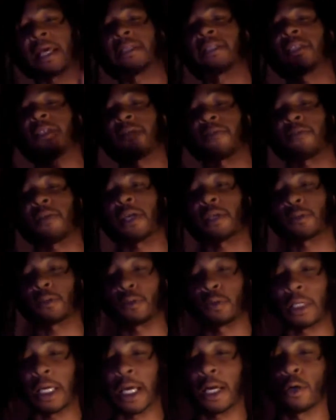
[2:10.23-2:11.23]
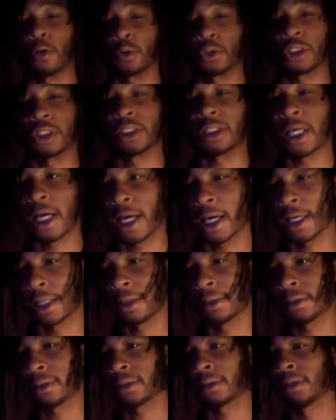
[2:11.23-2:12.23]
has an effect on our ocean
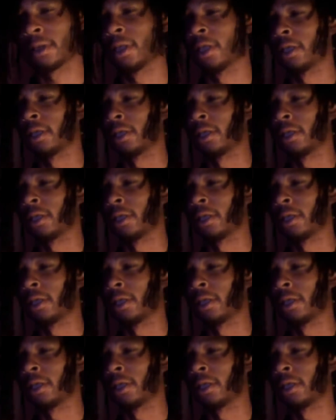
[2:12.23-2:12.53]
tides.